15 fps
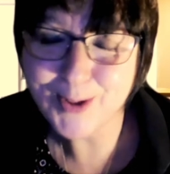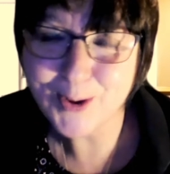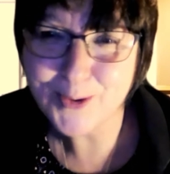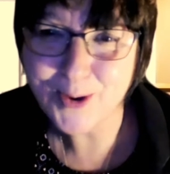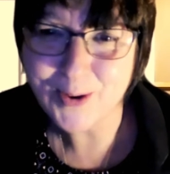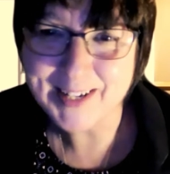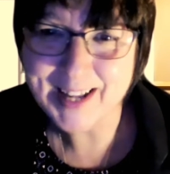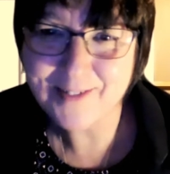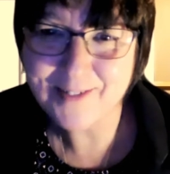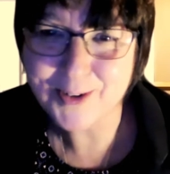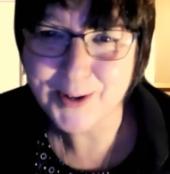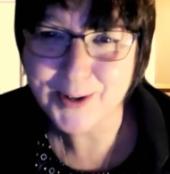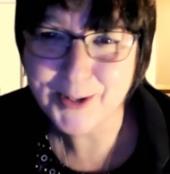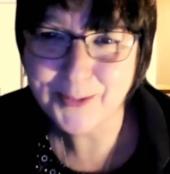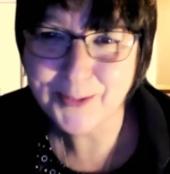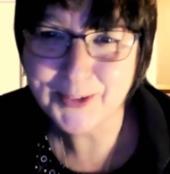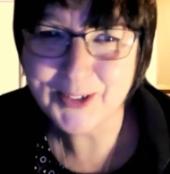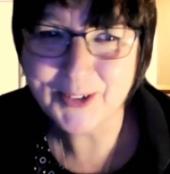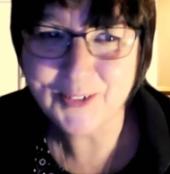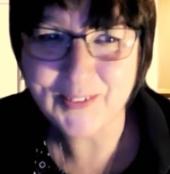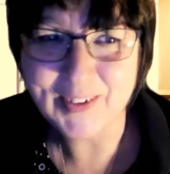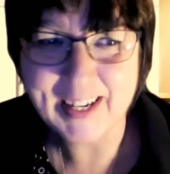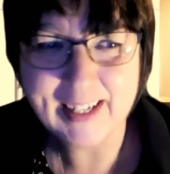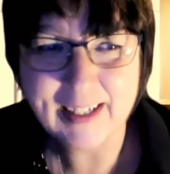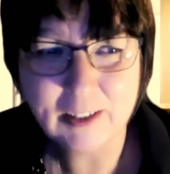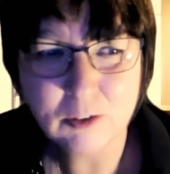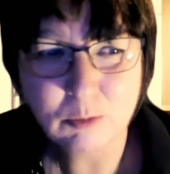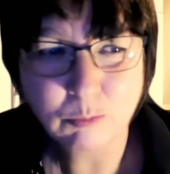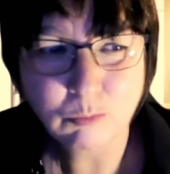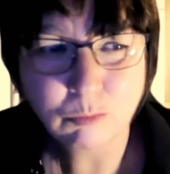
Though not everyone would agree.